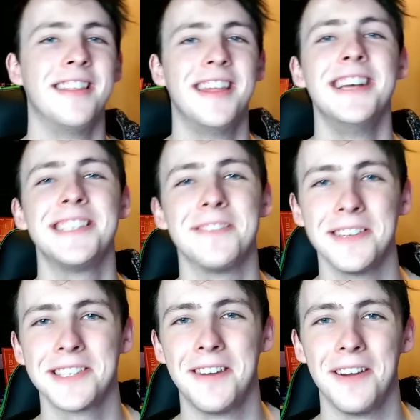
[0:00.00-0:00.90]
this
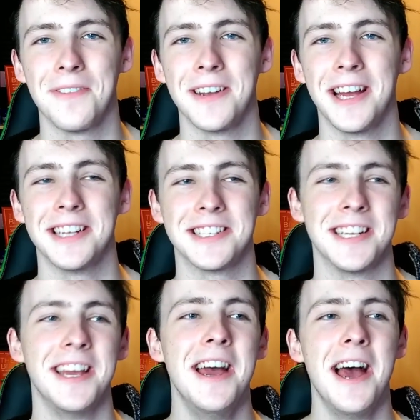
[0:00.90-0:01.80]
one's quite funny
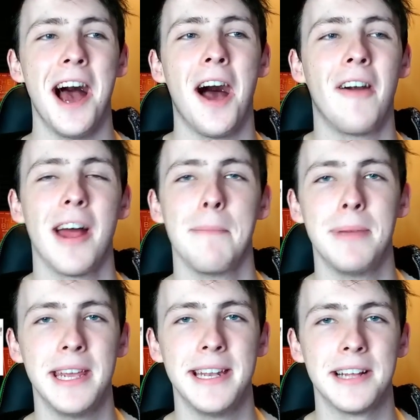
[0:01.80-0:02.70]
actually.
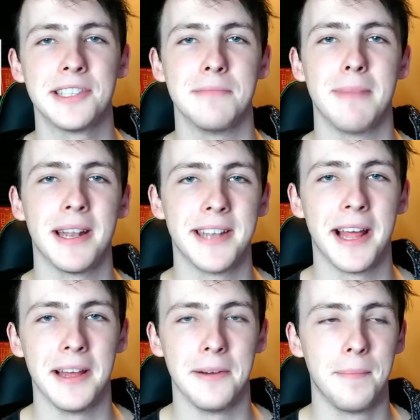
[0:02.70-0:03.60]
R.I.P. Nelson
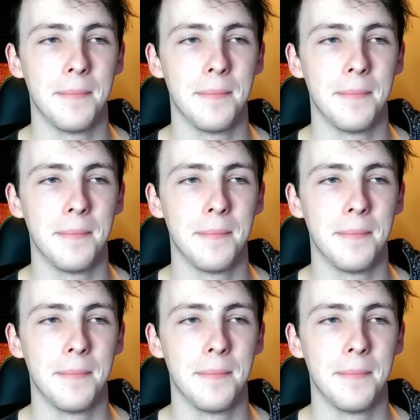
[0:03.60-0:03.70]
Mandela.